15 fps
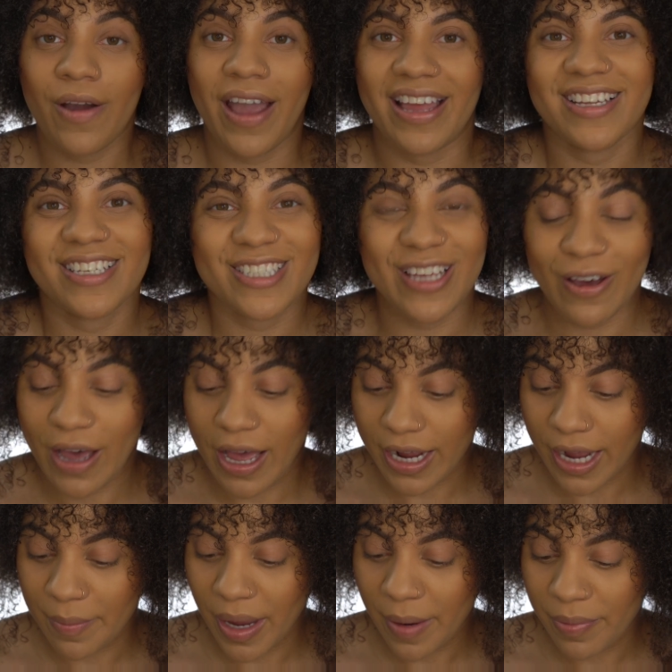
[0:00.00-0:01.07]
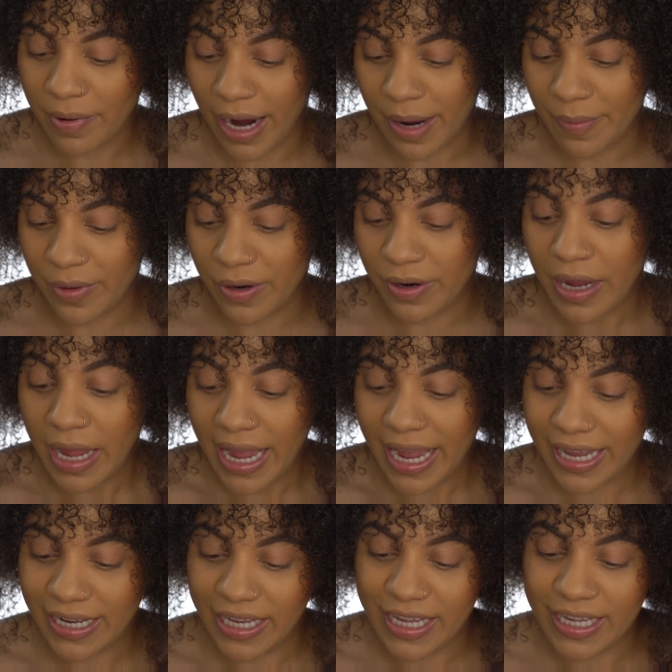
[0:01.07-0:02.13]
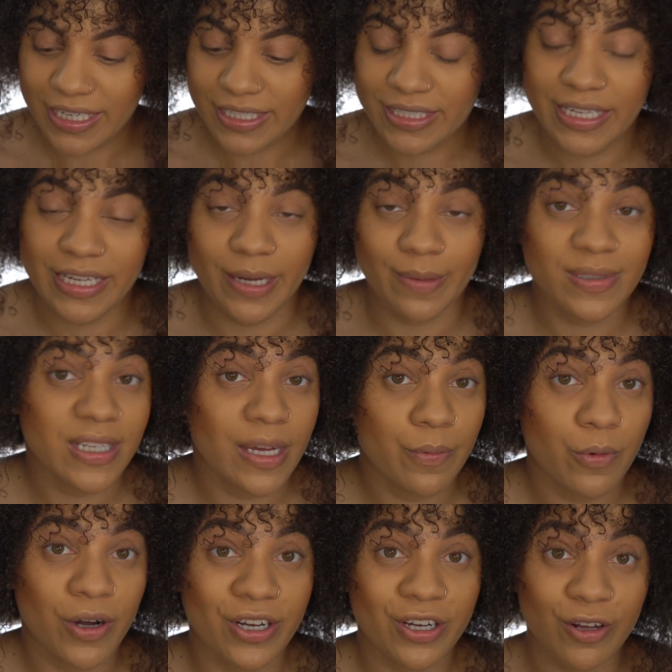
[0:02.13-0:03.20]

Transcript: Okay, so I got my primer. It is the Step 1